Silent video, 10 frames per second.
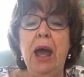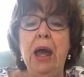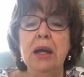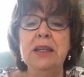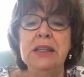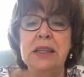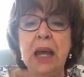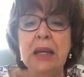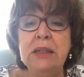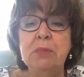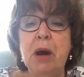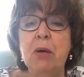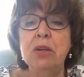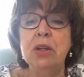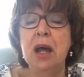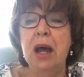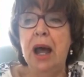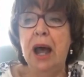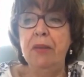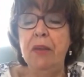concerned about,
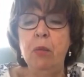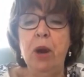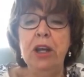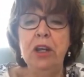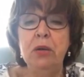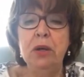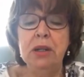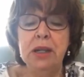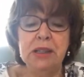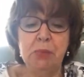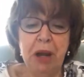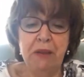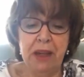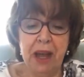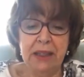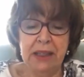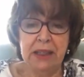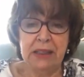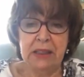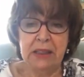and that where you can spread the
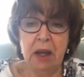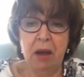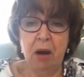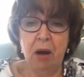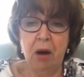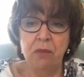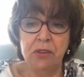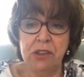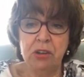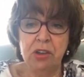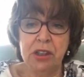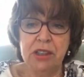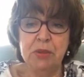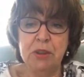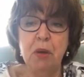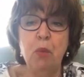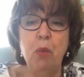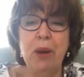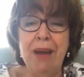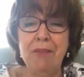ideas of socialism. So
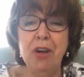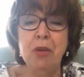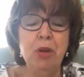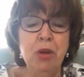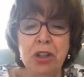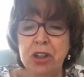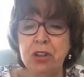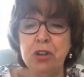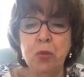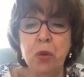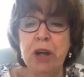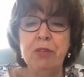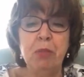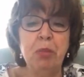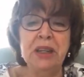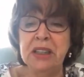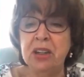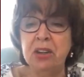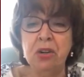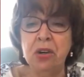whatever community group, whatever
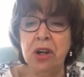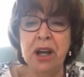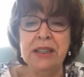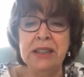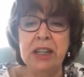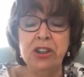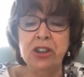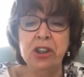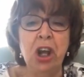political organisation,